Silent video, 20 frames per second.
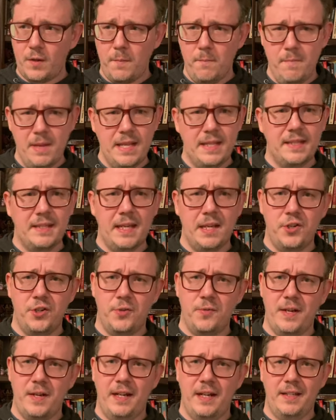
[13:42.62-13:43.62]

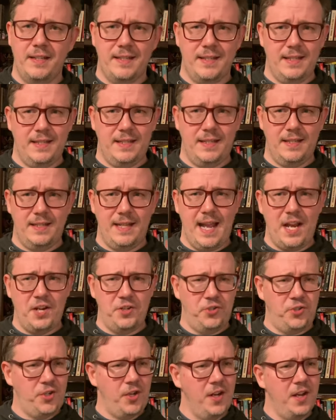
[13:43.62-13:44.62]
mid-century
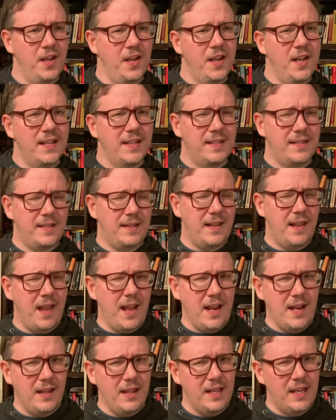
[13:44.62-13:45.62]
slash
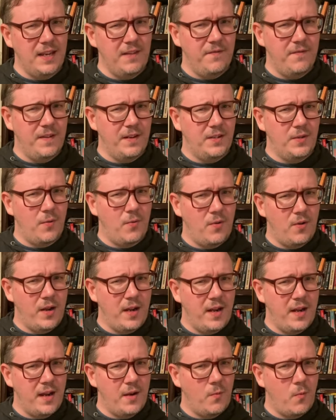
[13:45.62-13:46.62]
slightly
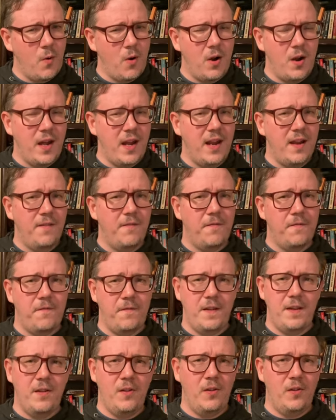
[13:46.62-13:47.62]
Victorian Edwardian
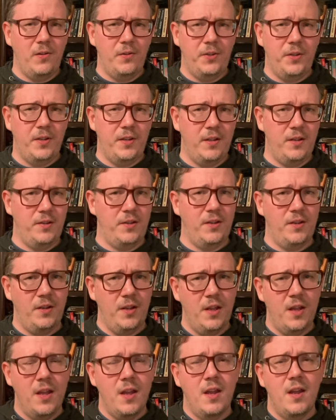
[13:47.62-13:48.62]
feel to to
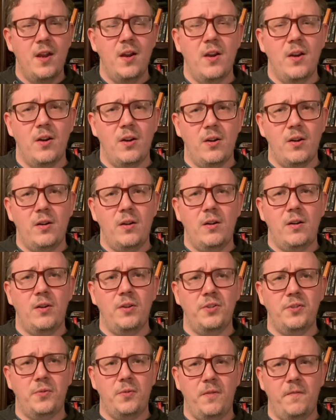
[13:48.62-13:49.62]
her
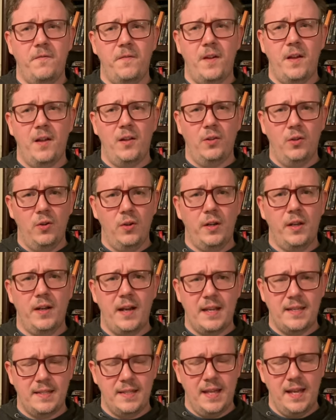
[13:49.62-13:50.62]
her sort of uh, look and
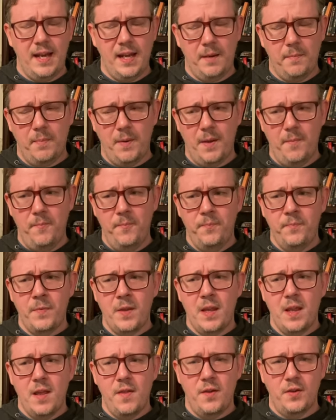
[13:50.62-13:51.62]
aesthetic, but
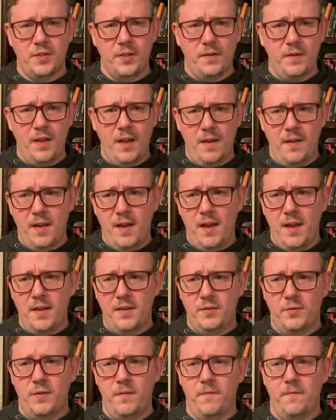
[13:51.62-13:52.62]
there's a, a, a,
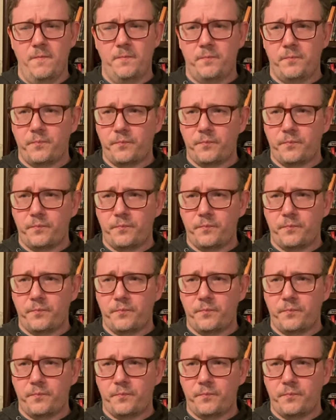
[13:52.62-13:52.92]
sort of